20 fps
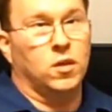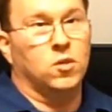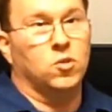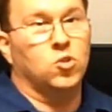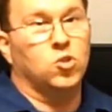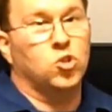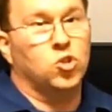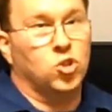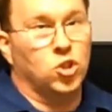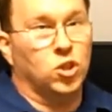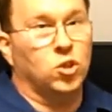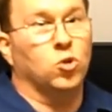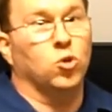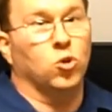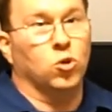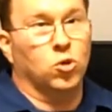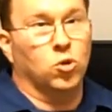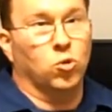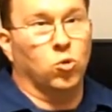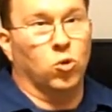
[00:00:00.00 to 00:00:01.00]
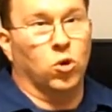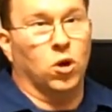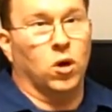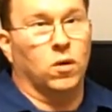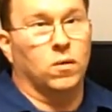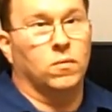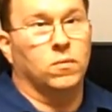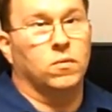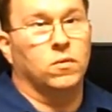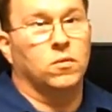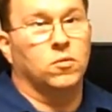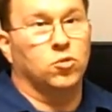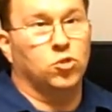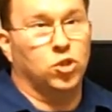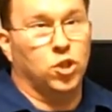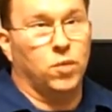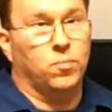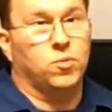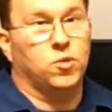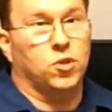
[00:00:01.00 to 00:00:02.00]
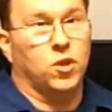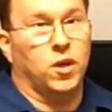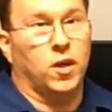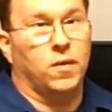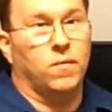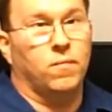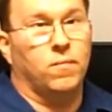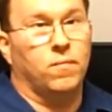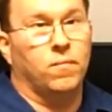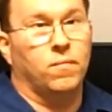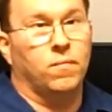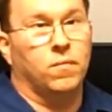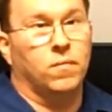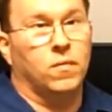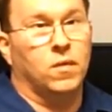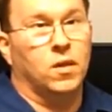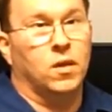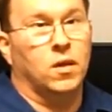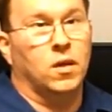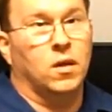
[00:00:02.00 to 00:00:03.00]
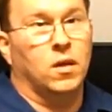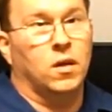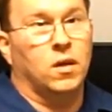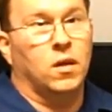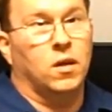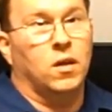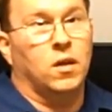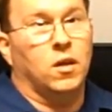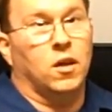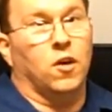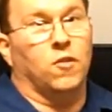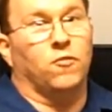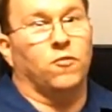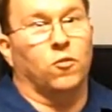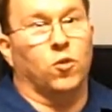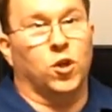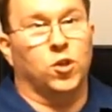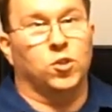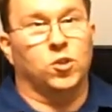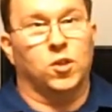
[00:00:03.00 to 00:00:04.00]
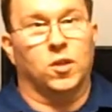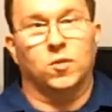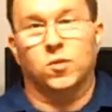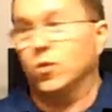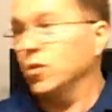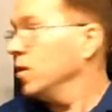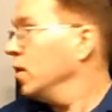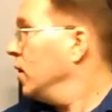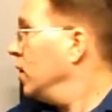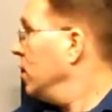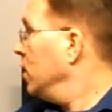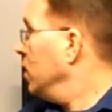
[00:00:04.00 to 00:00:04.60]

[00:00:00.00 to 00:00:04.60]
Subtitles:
single-core chips in it. Now, for instance,